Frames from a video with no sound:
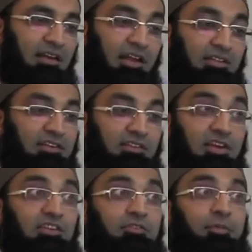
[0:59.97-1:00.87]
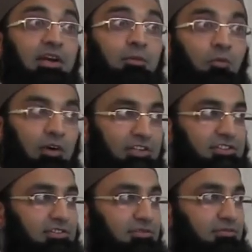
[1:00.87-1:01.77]
And things become
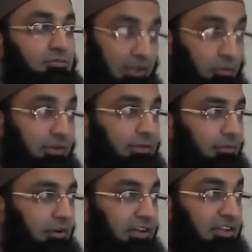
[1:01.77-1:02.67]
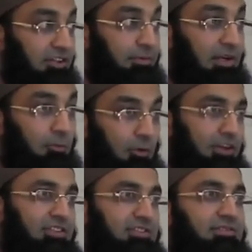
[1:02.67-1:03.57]
worse. In Muslim community, things become
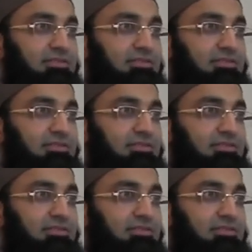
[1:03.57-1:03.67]
worse.